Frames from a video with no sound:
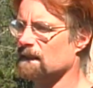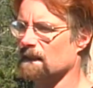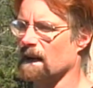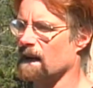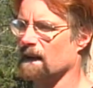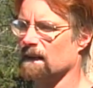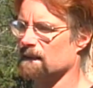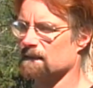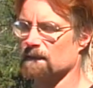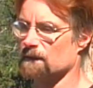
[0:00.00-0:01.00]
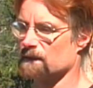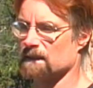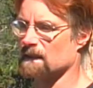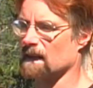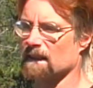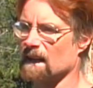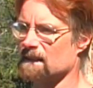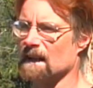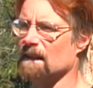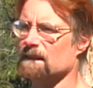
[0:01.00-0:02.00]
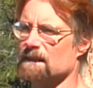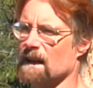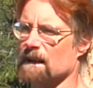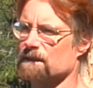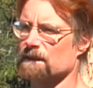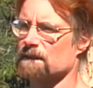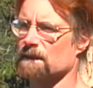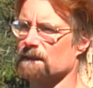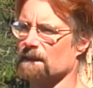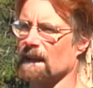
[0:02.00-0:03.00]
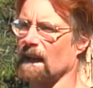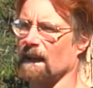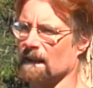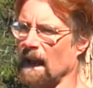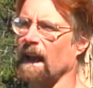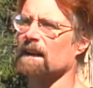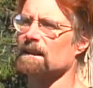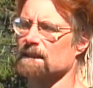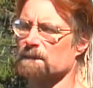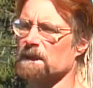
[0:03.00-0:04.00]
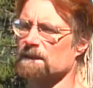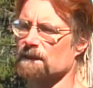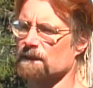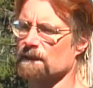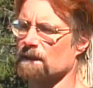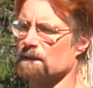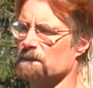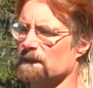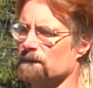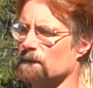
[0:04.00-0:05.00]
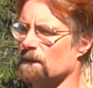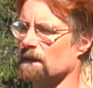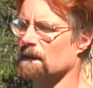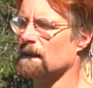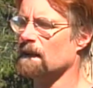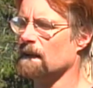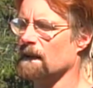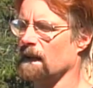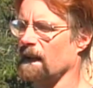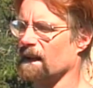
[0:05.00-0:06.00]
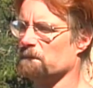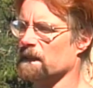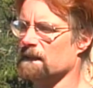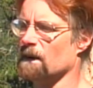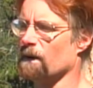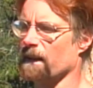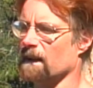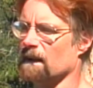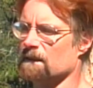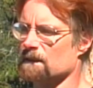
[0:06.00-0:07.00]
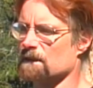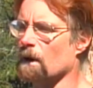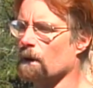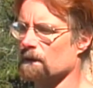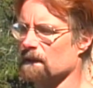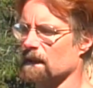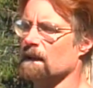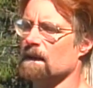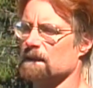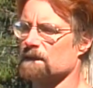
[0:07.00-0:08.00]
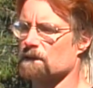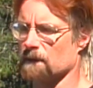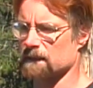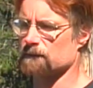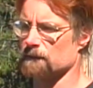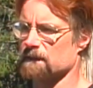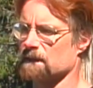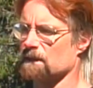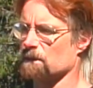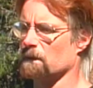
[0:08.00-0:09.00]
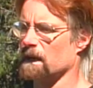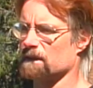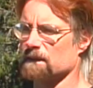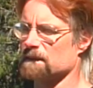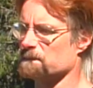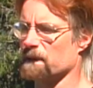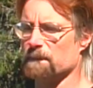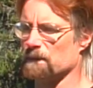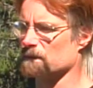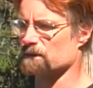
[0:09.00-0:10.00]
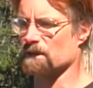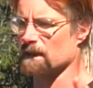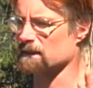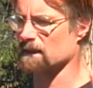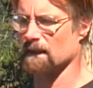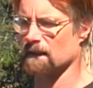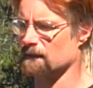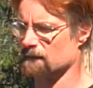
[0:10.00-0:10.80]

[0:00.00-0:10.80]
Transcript: uh, you should take that down a notch or two. You can't handle as much as you could before. And we know that under totally stressful situations, people just get